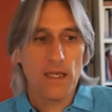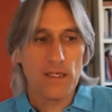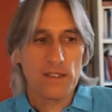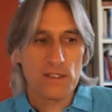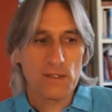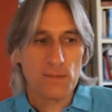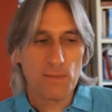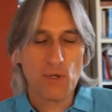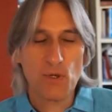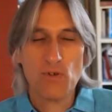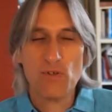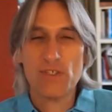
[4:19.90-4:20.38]

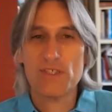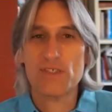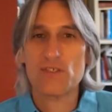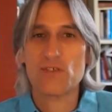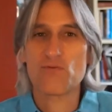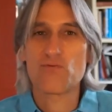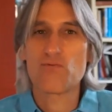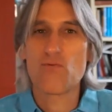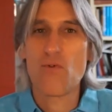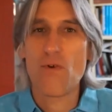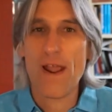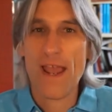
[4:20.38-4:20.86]
To be honest,
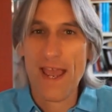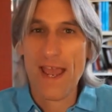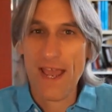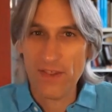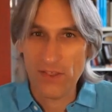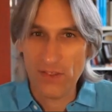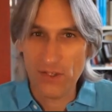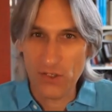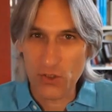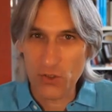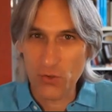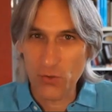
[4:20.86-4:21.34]
it's rare
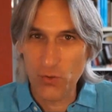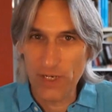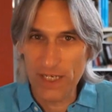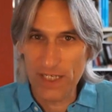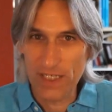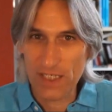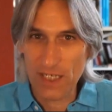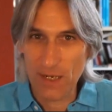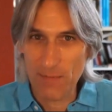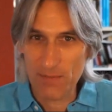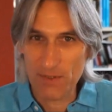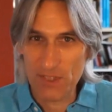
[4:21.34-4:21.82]
that a
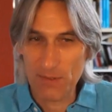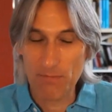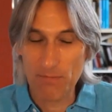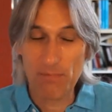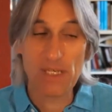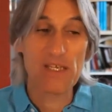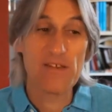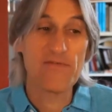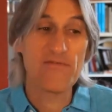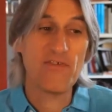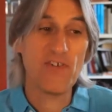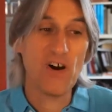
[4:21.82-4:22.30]
queen comes to
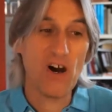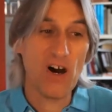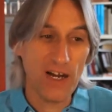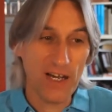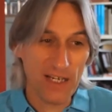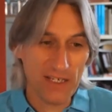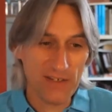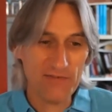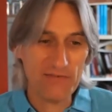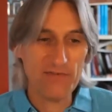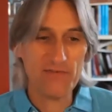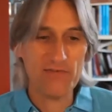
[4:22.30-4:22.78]

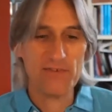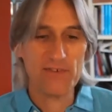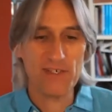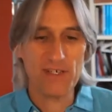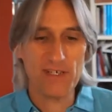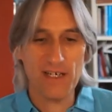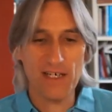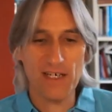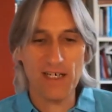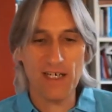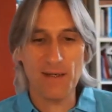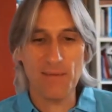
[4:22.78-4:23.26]

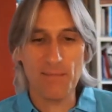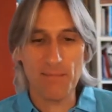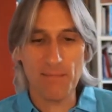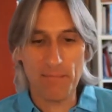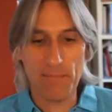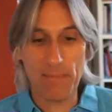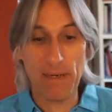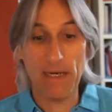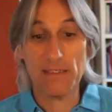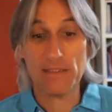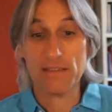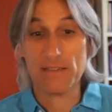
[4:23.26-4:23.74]
b5,
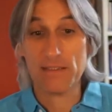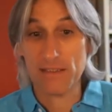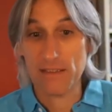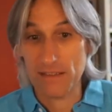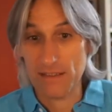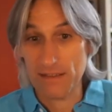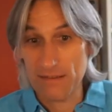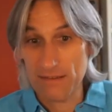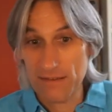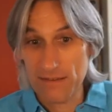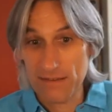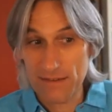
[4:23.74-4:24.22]
but
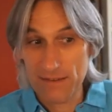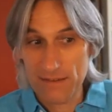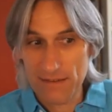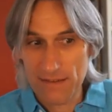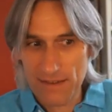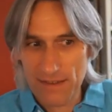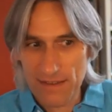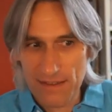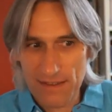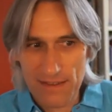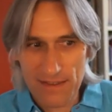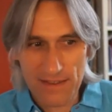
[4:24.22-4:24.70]

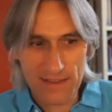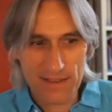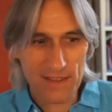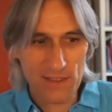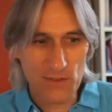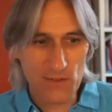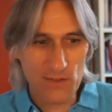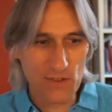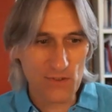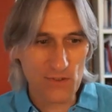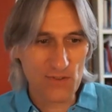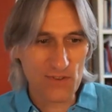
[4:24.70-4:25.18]

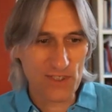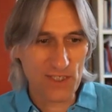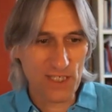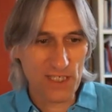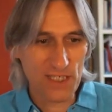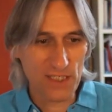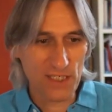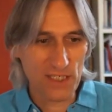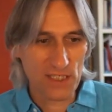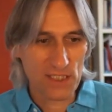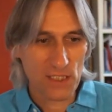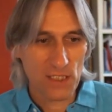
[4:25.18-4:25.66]
you do
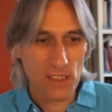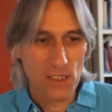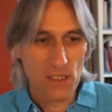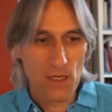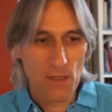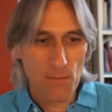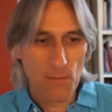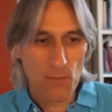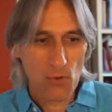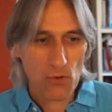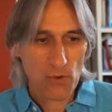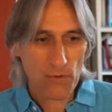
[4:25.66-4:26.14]
see this.
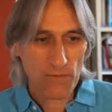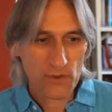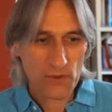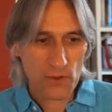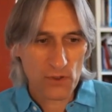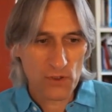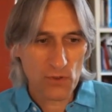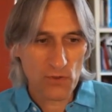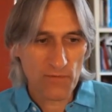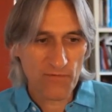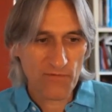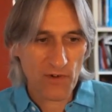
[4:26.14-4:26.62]
More
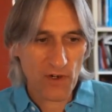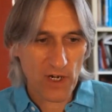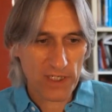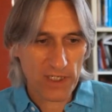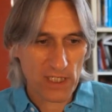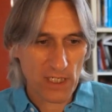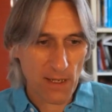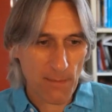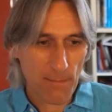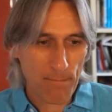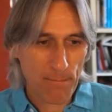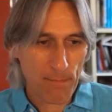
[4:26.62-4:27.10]
often, you'll
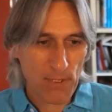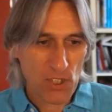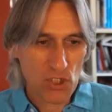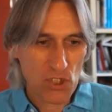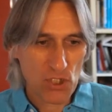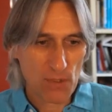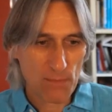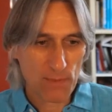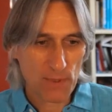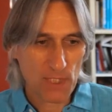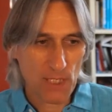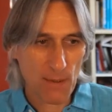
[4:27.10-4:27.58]
find a
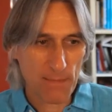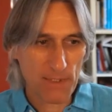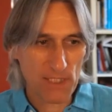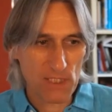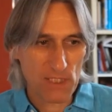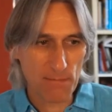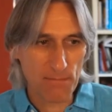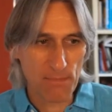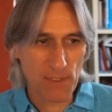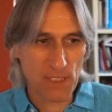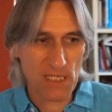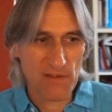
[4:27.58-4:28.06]
bishop coming
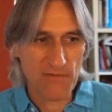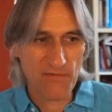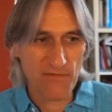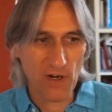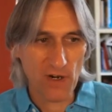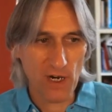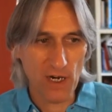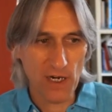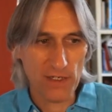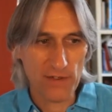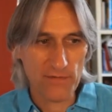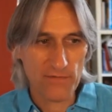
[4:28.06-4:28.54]
to
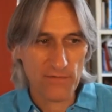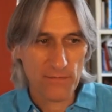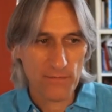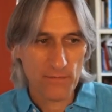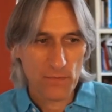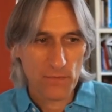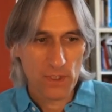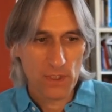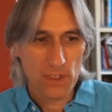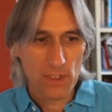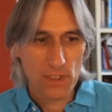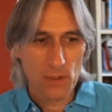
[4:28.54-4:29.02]
b5
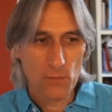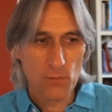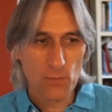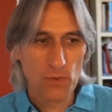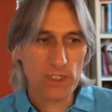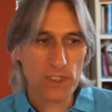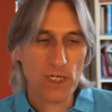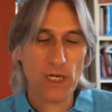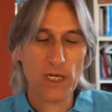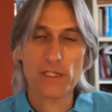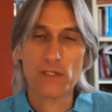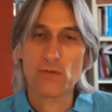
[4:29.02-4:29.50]

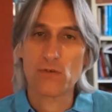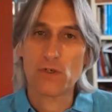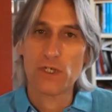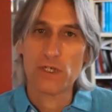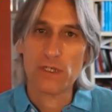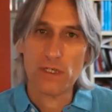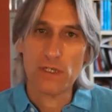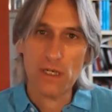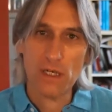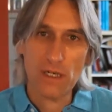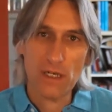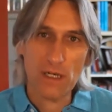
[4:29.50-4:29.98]
with
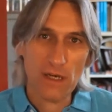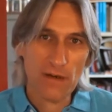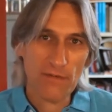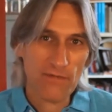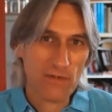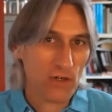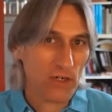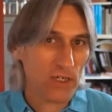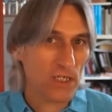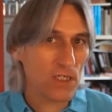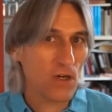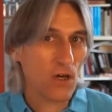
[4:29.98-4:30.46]
either a
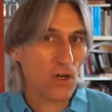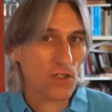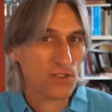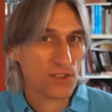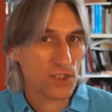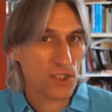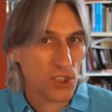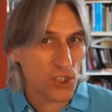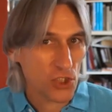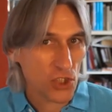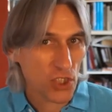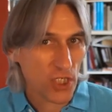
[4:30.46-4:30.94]
very
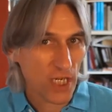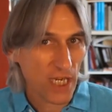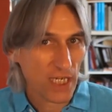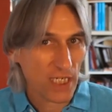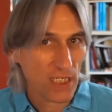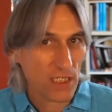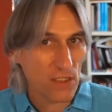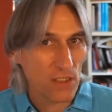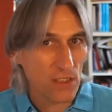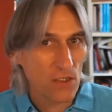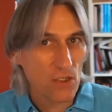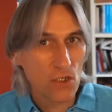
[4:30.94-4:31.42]
nasty
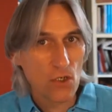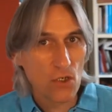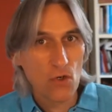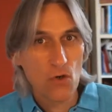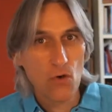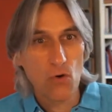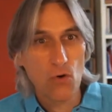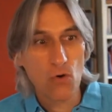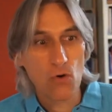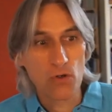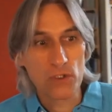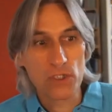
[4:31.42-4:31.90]
check
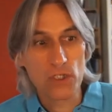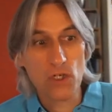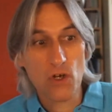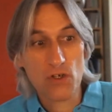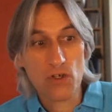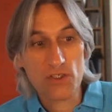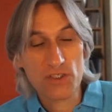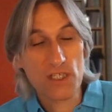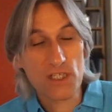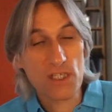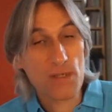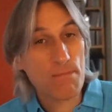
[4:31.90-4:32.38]
or a
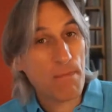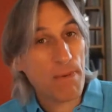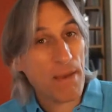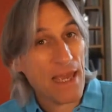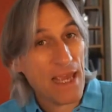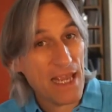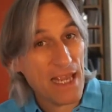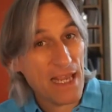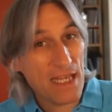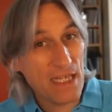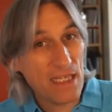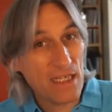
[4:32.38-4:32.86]
nasty
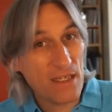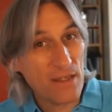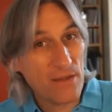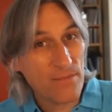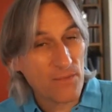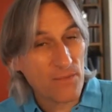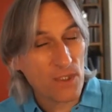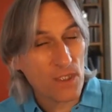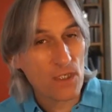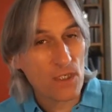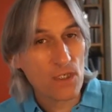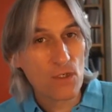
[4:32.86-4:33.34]
pin,
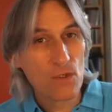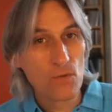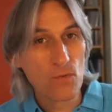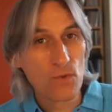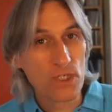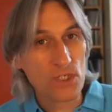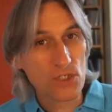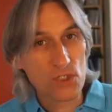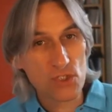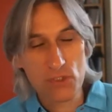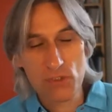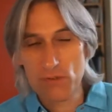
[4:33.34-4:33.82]

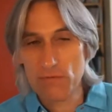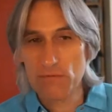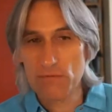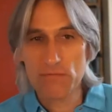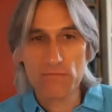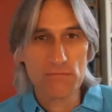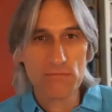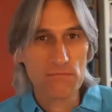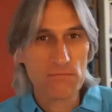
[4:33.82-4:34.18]
which,